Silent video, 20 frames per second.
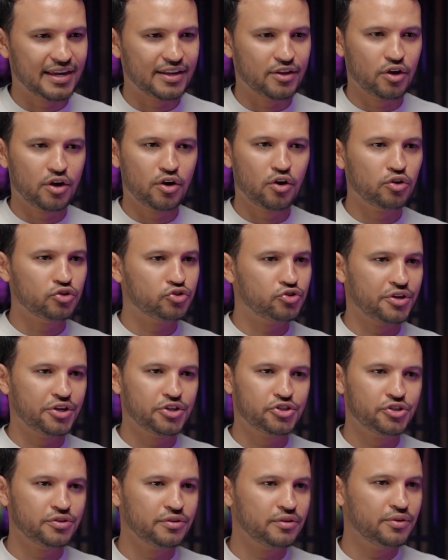You're not
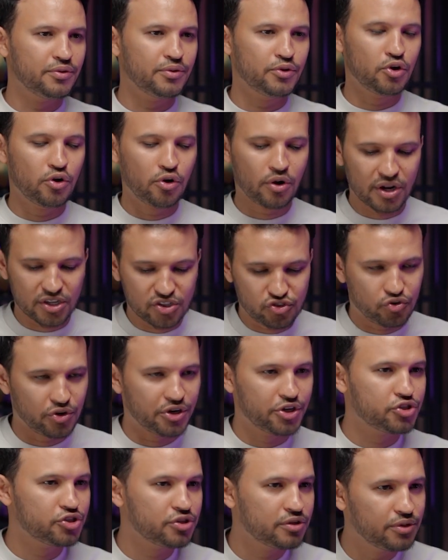a
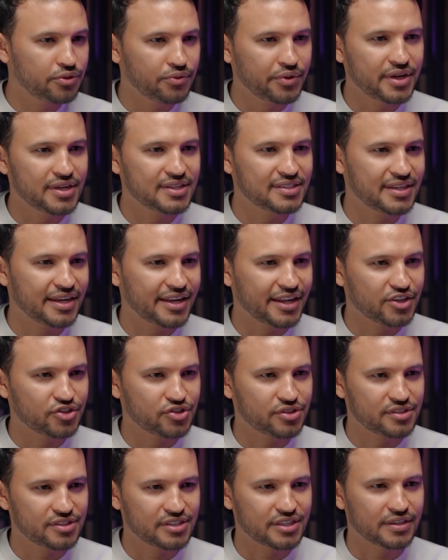traditional real estate
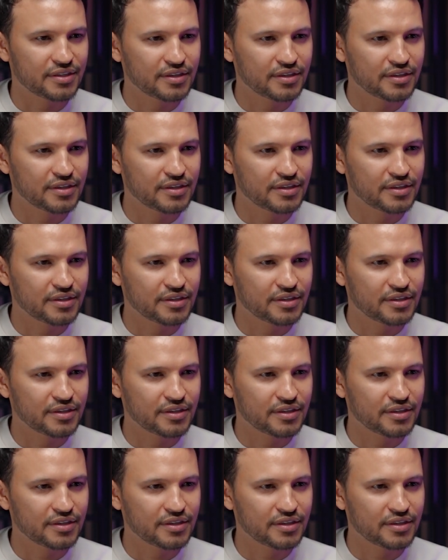agency.